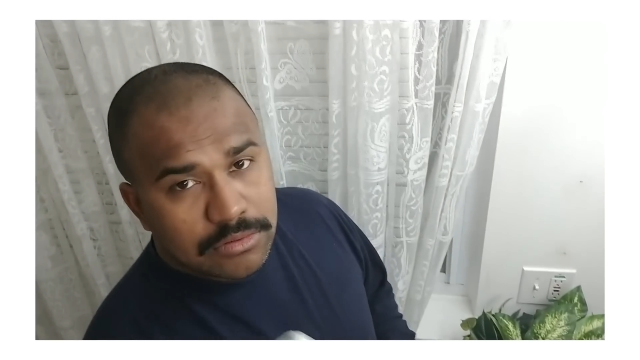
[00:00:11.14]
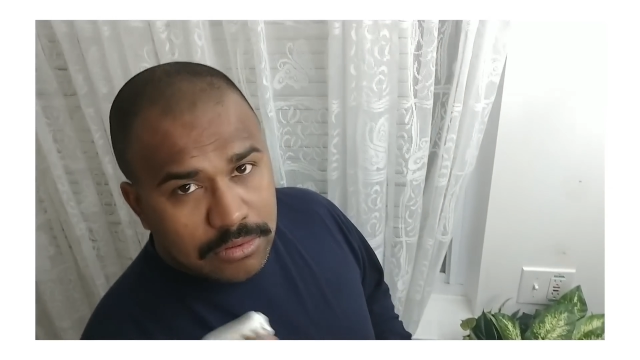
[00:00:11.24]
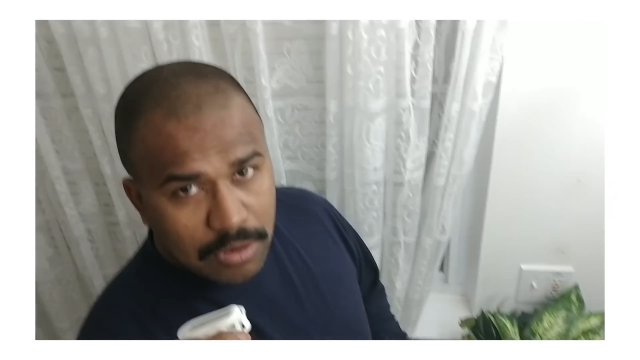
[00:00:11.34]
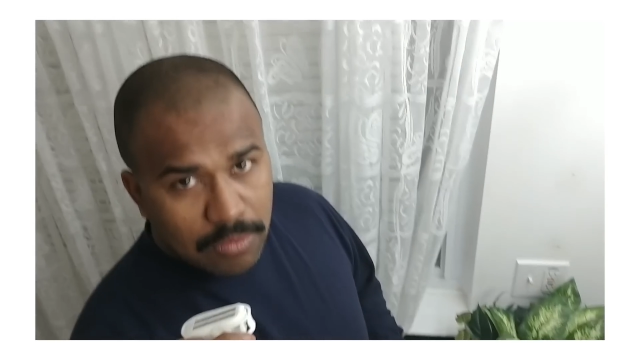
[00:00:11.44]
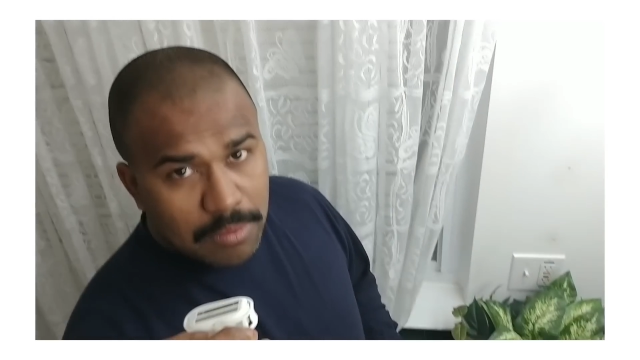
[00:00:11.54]

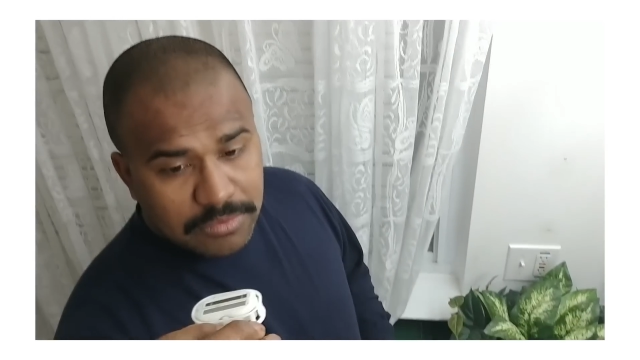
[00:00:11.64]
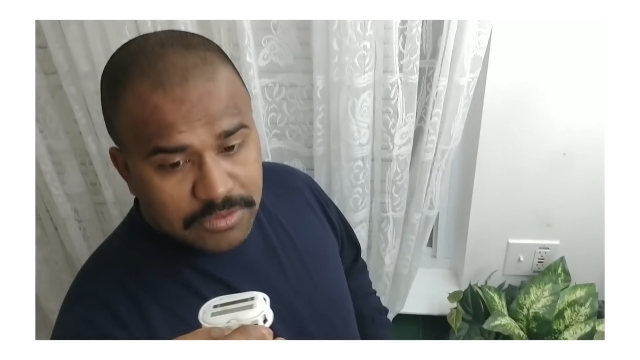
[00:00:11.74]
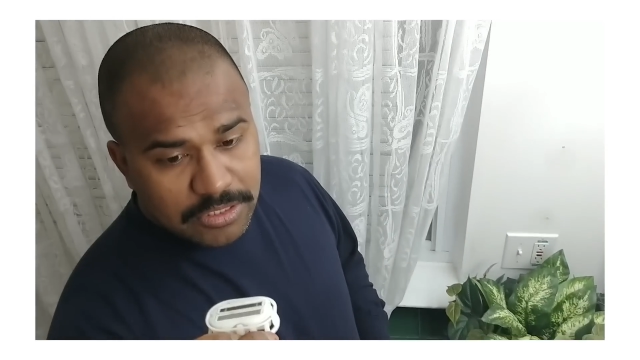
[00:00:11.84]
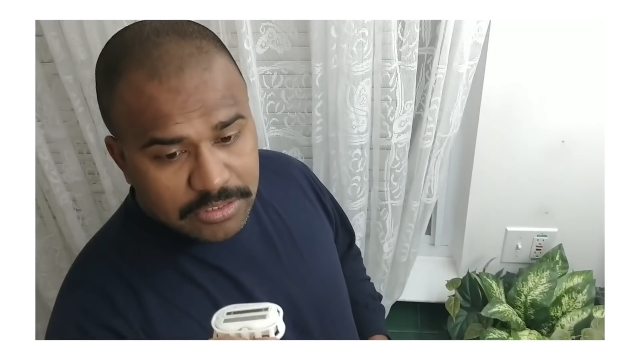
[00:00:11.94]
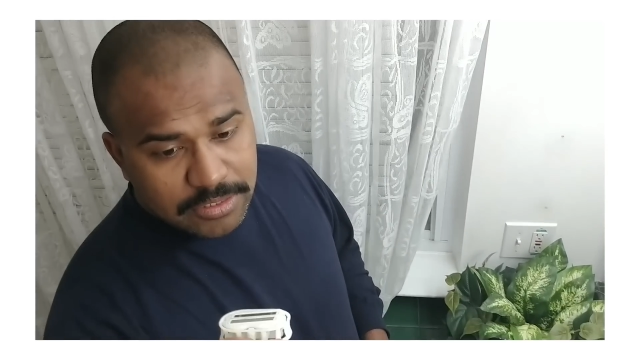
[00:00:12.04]
So
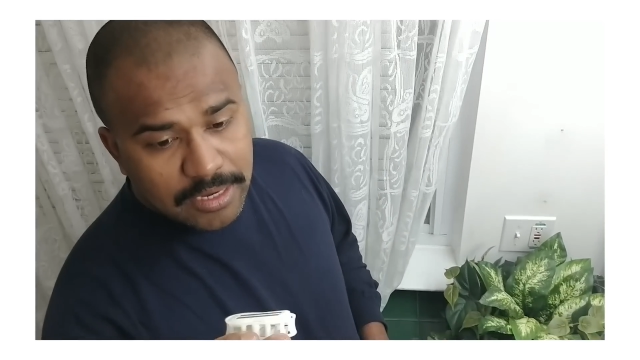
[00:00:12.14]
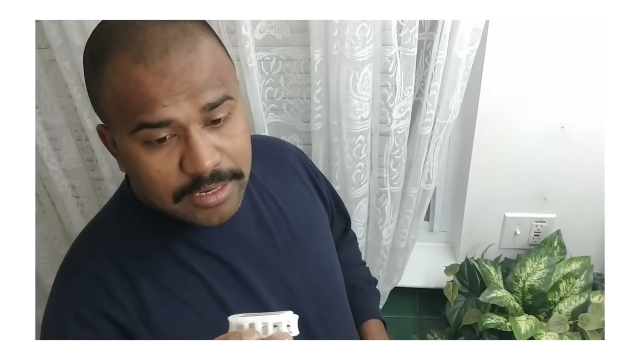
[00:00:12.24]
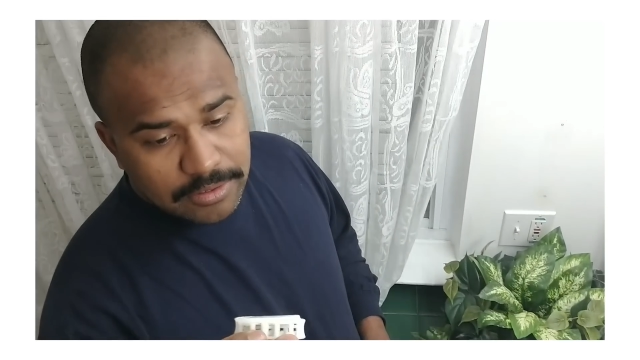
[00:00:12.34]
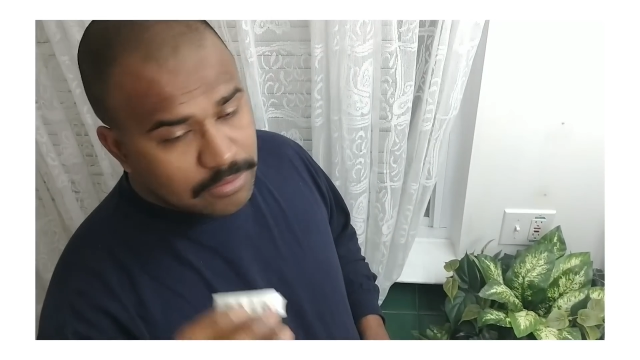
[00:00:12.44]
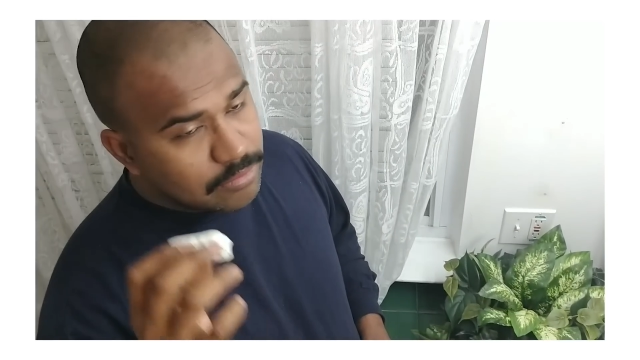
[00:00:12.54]
I'm just
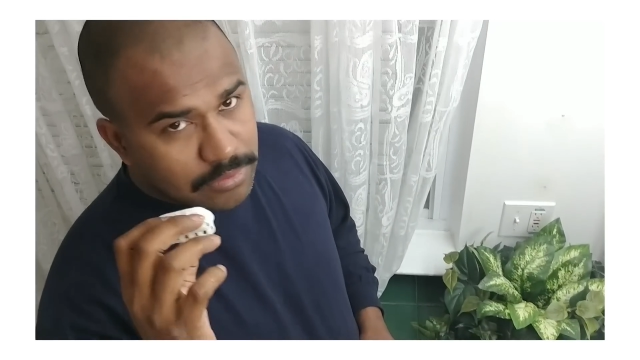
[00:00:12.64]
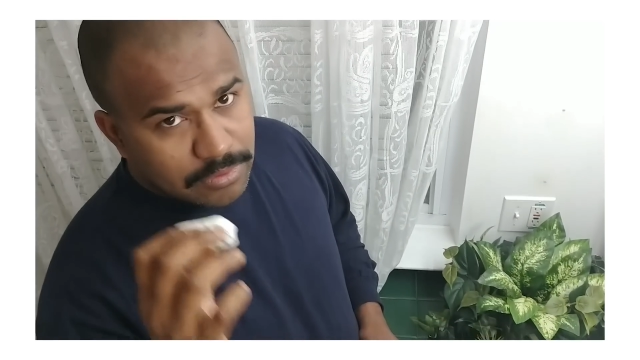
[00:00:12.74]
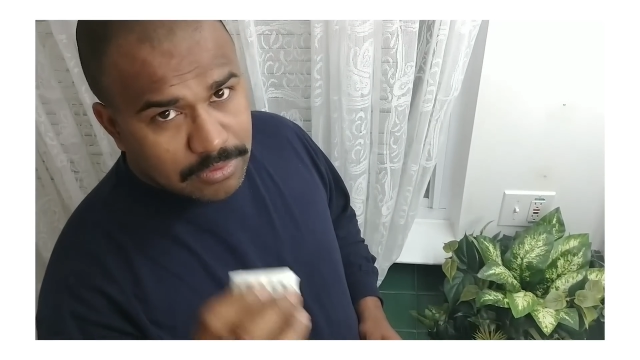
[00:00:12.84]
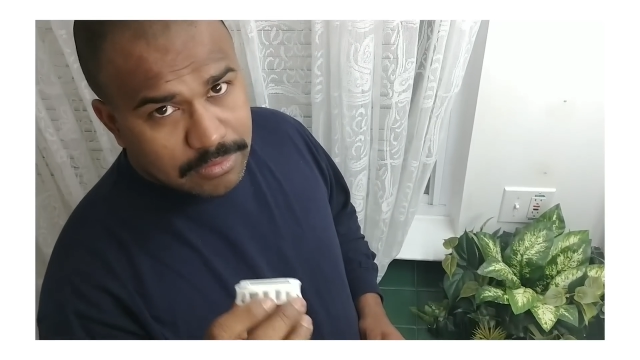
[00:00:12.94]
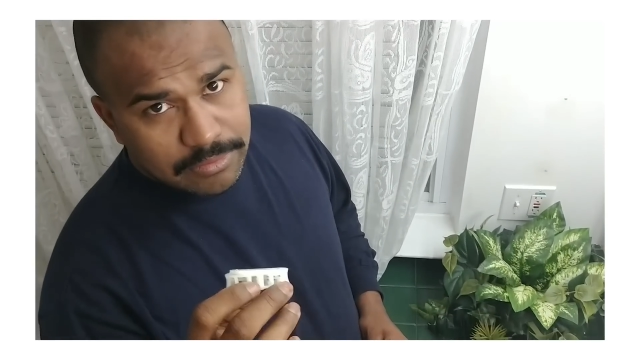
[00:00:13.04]
telling you,
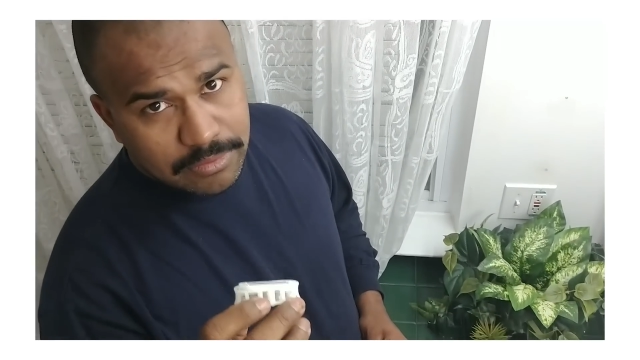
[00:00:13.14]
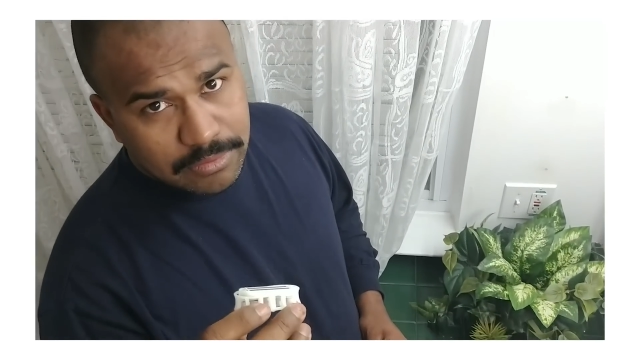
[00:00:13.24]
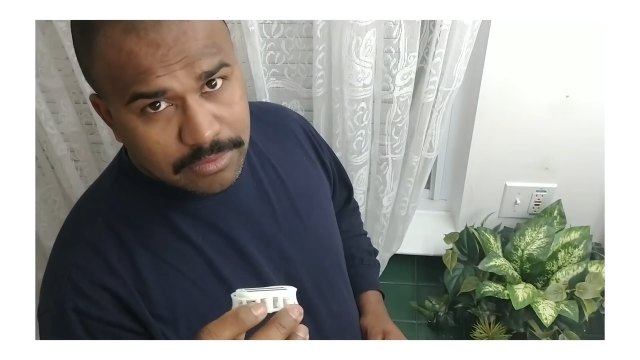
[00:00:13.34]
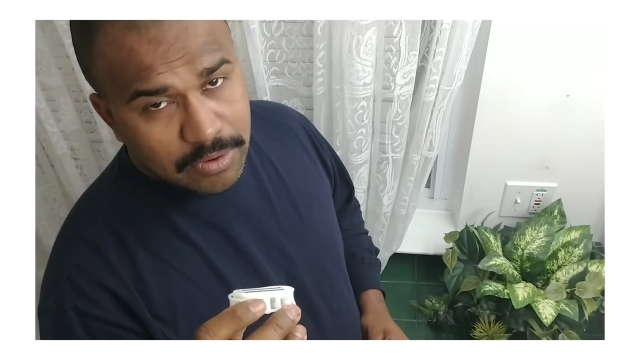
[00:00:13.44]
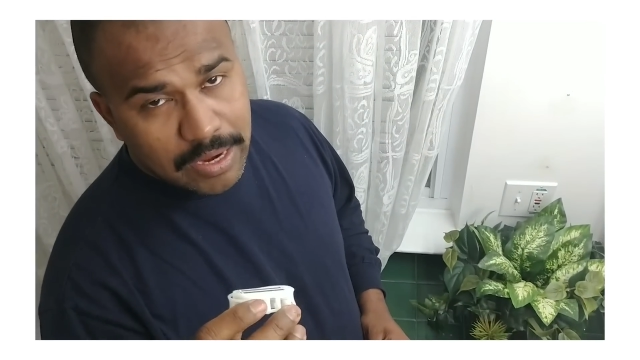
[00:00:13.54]

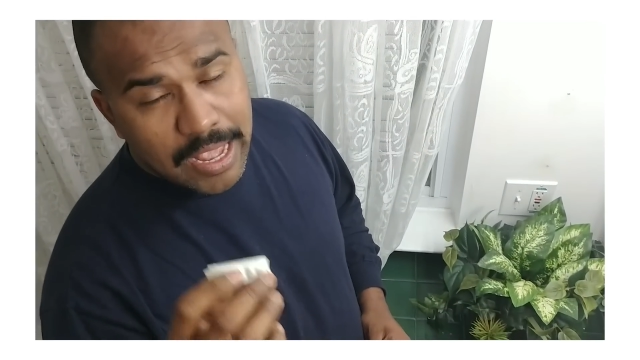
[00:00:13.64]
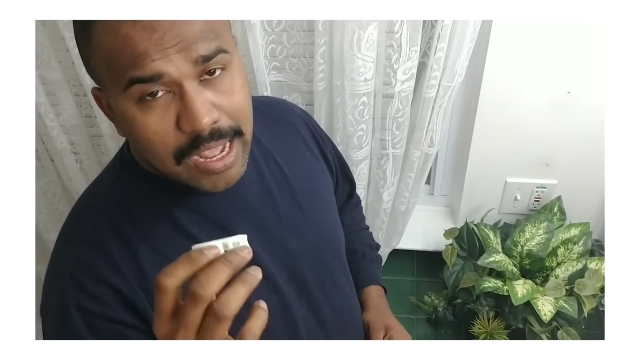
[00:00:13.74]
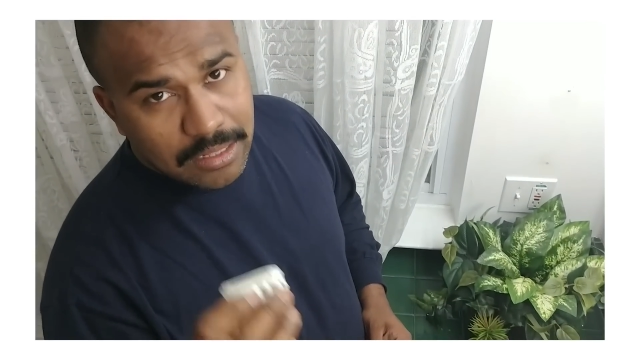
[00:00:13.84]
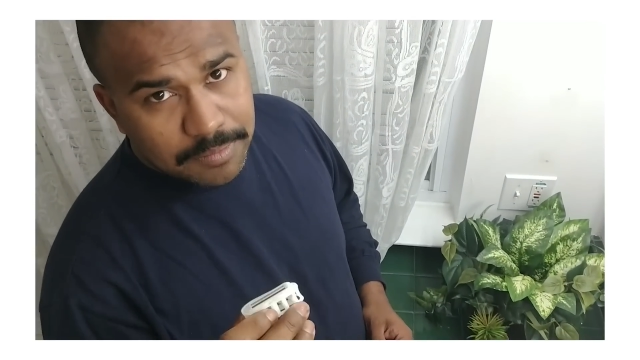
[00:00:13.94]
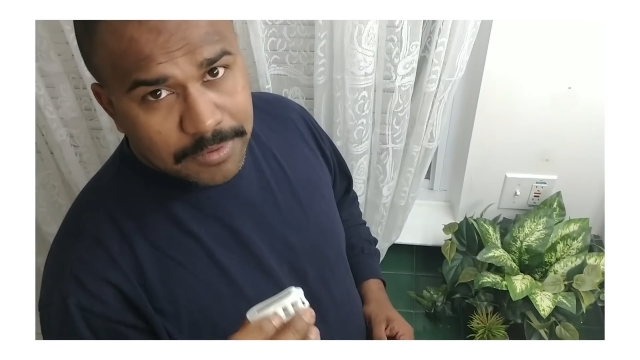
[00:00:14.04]
not
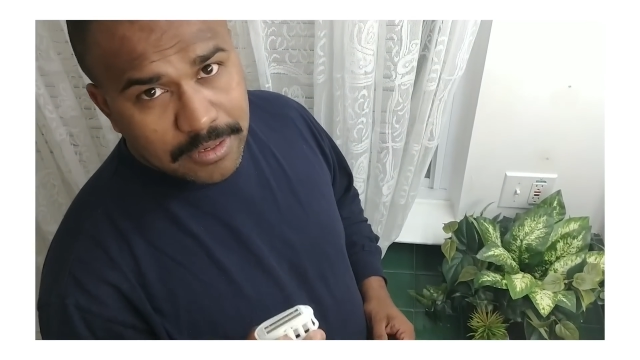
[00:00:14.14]
like other